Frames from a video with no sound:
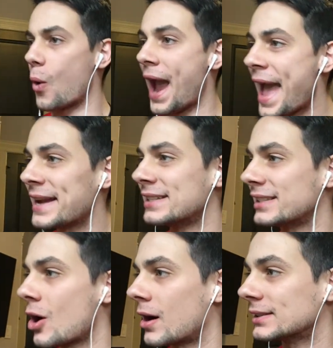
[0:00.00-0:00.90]
And is
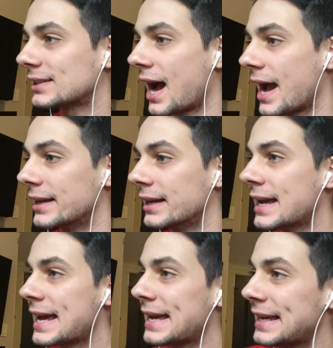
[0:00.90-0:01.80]
he onside?
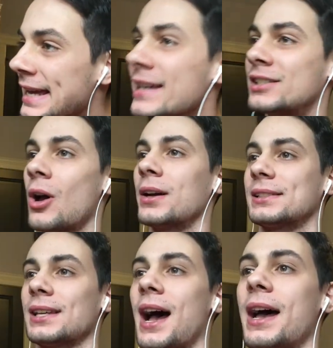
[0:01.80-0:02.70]
He is
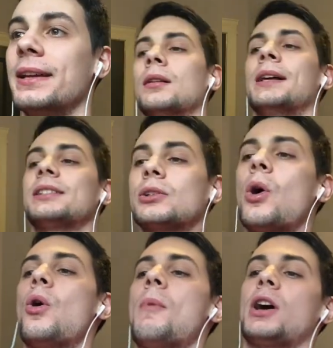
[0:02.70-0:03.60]
onside! Let's
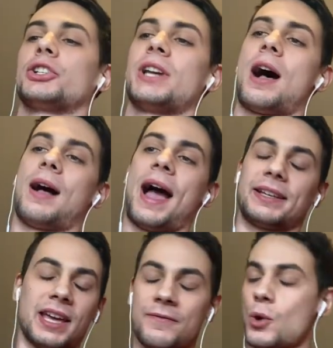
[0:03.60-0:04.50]
go, Martial. I
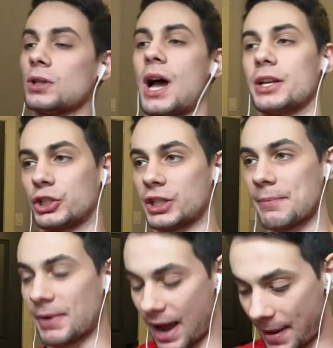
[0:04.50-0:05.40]
give you a lot of
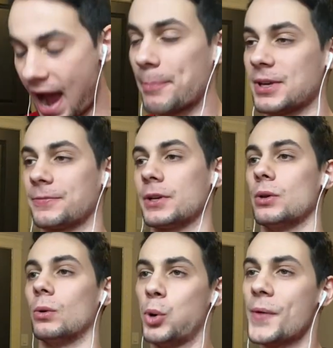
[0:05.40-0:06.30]
shit, but I'm happy for
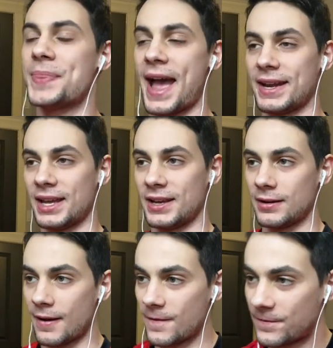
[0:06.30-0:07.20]
you. Put that
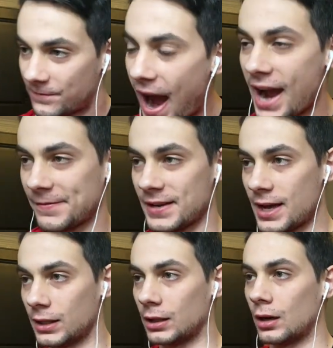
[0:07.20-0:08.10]
in.
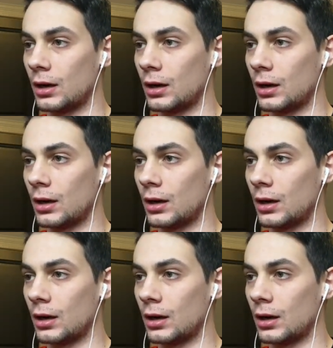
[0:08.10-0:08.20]
5-0.